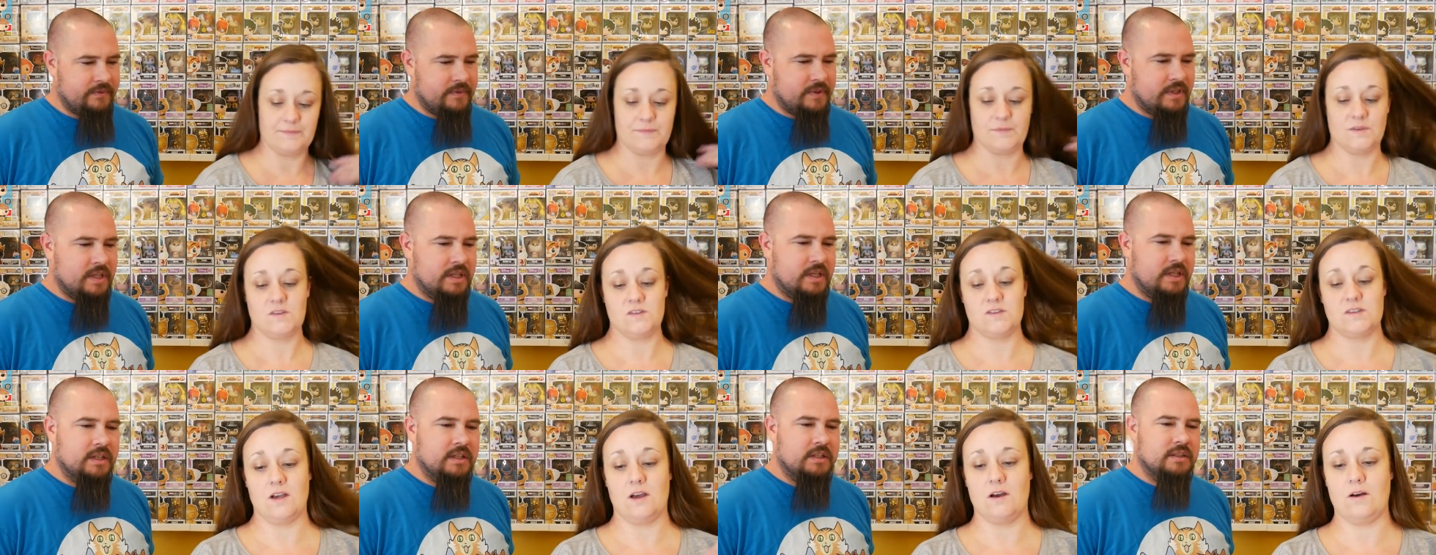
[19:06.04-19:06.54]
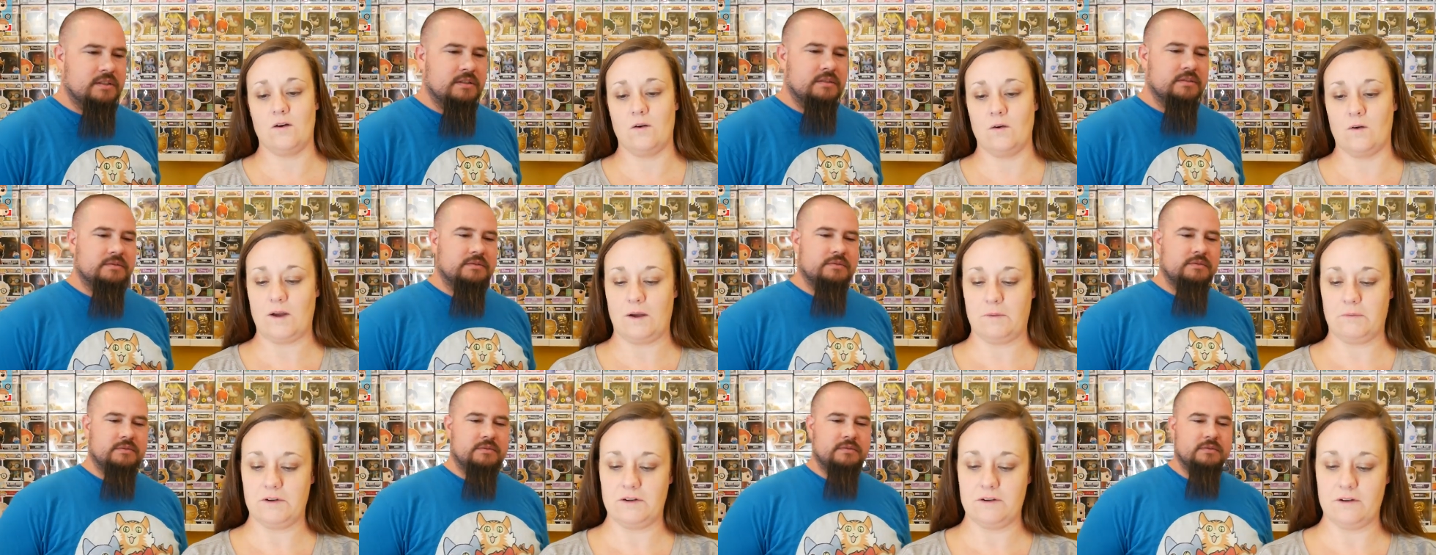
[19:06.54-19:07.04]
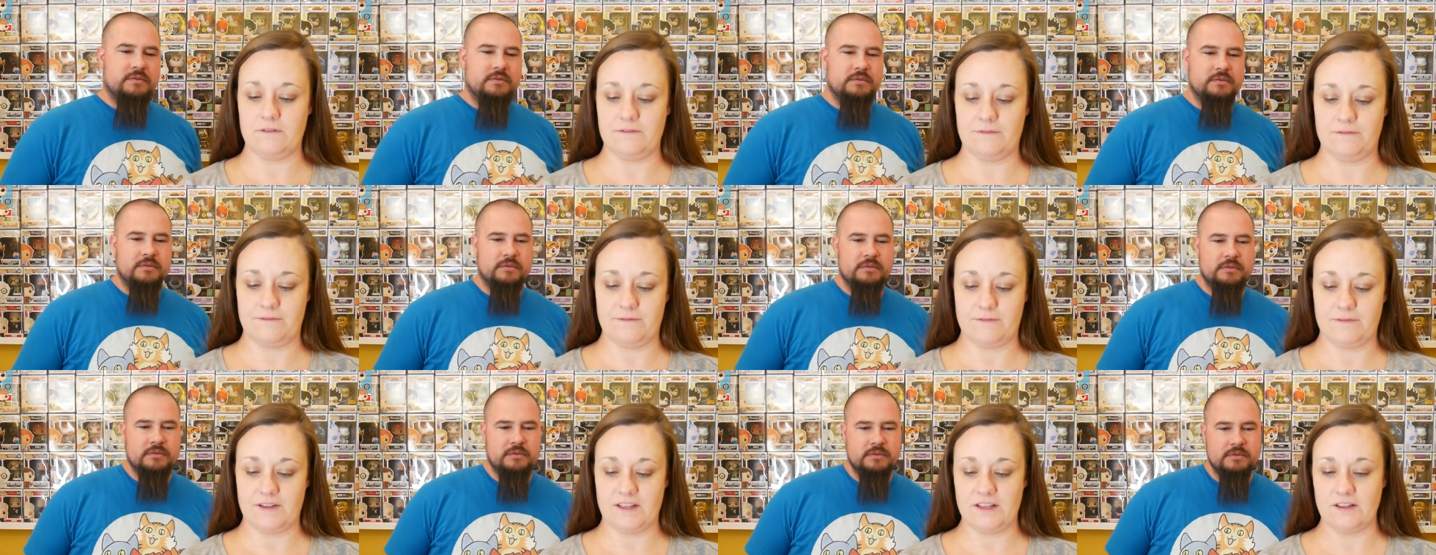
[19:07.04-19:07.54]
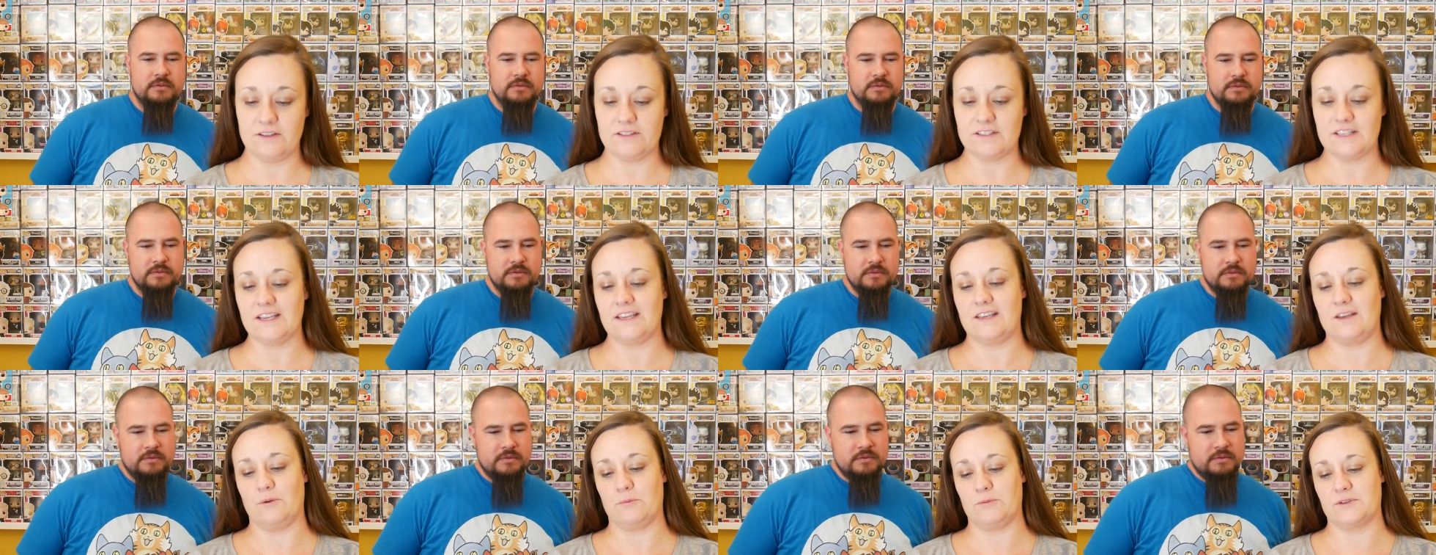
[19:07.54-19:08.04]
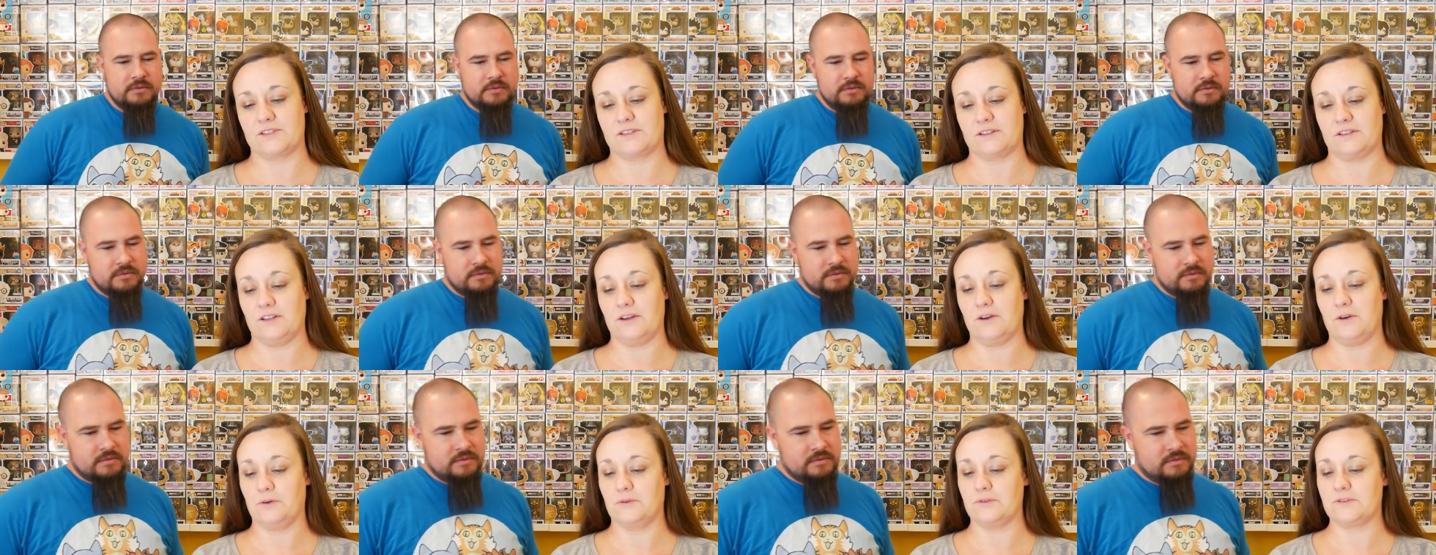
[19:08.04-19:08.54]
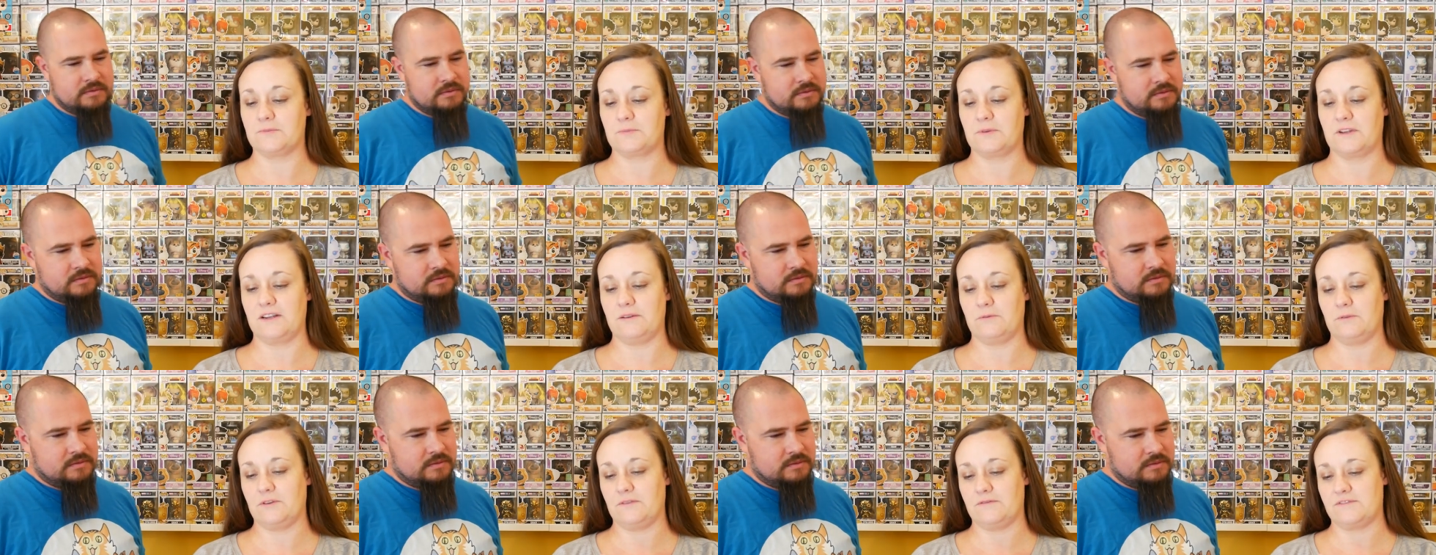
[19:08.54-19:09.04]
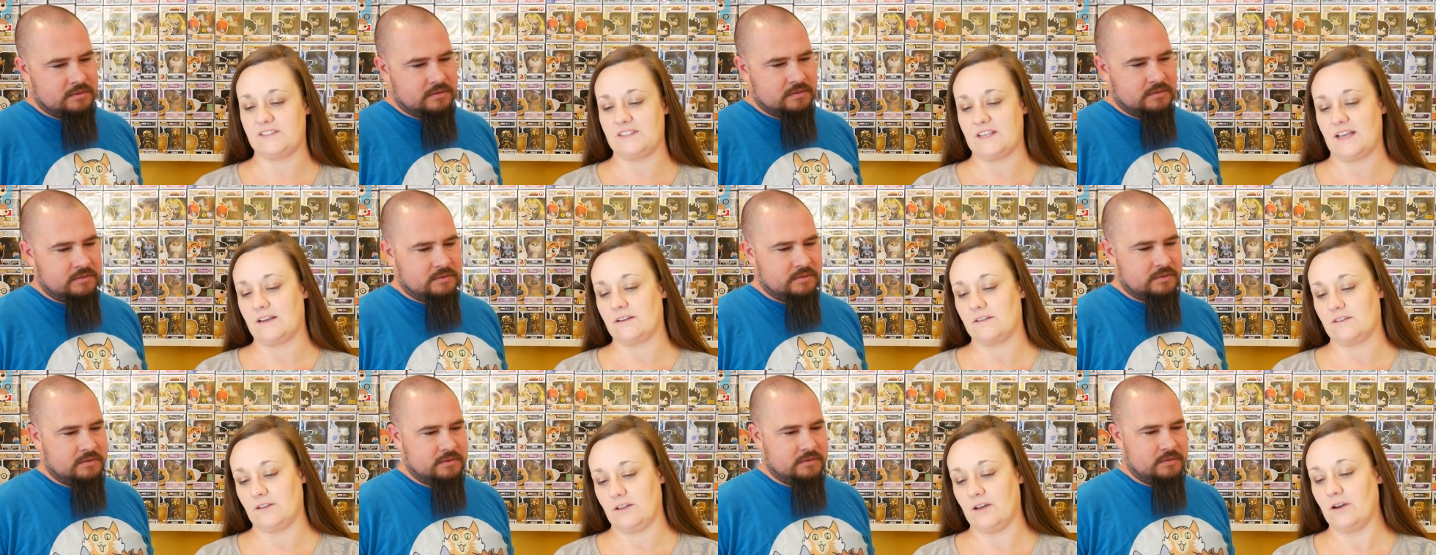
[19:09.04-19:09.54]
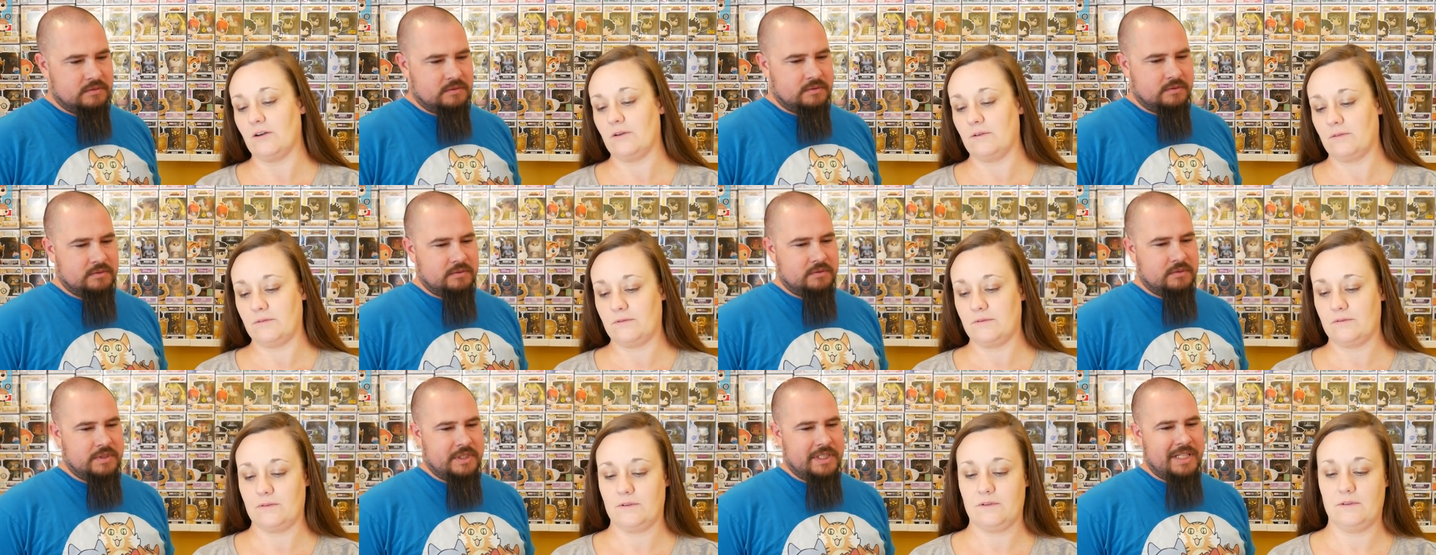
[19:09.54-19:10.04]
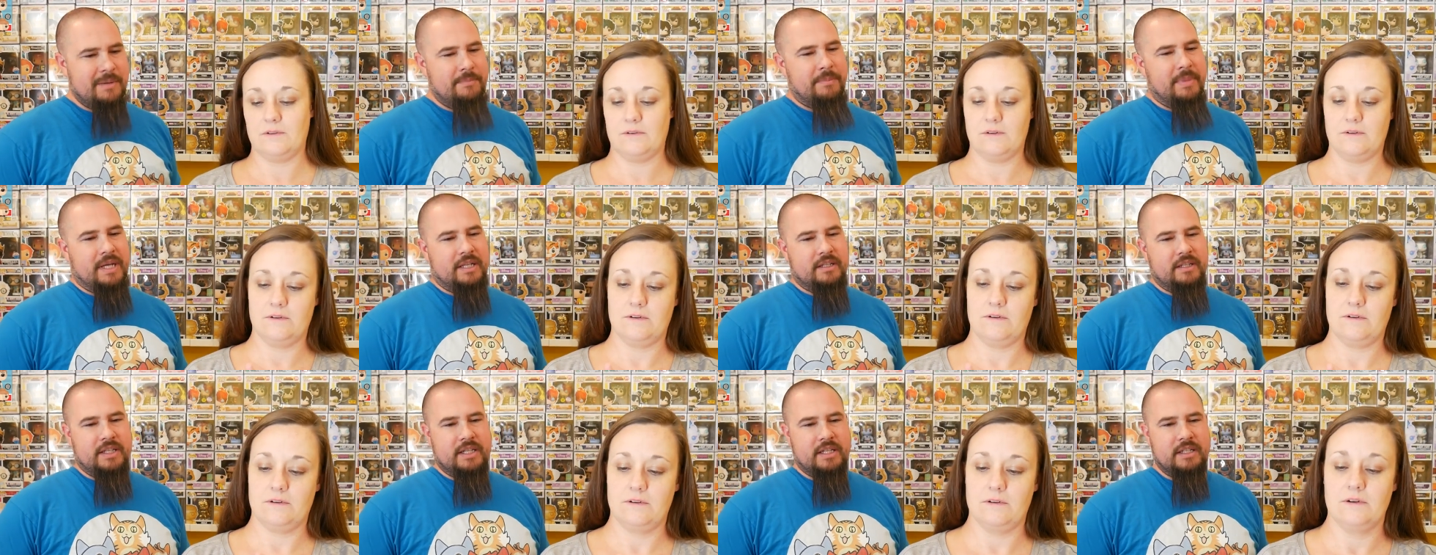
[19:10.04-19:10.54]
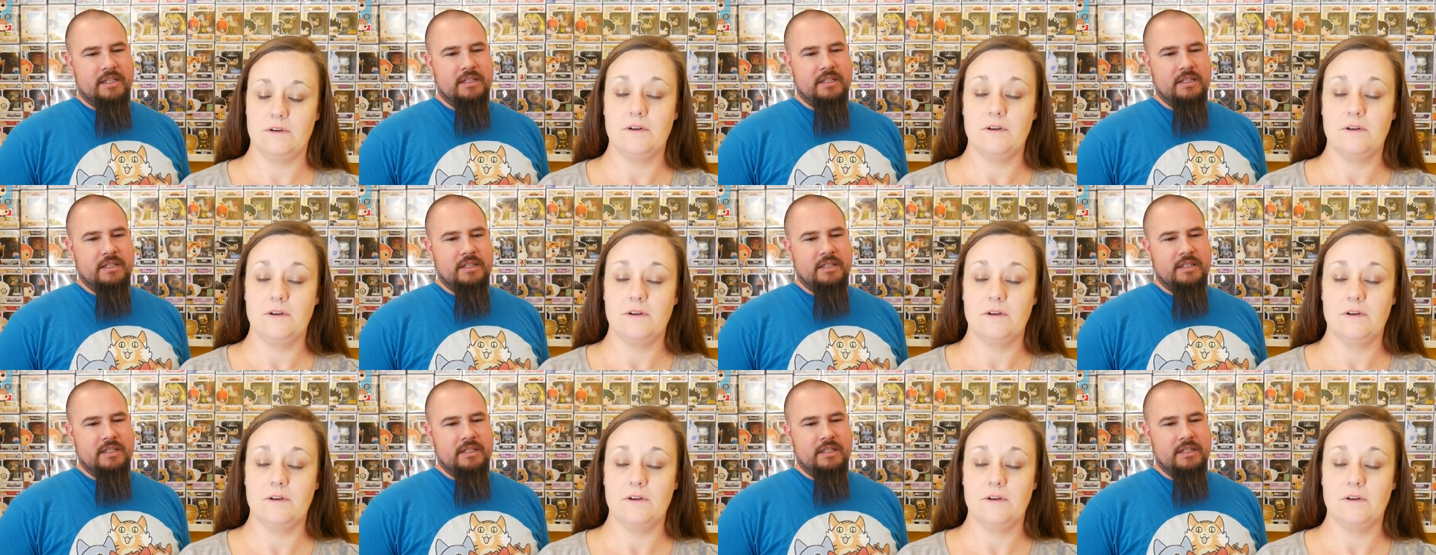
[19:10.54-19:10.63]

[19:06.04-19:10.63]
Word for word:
Speaker 1: So I wonder if, he looks like he almost glows, but it would have said glow.
Speaker 2: Typically.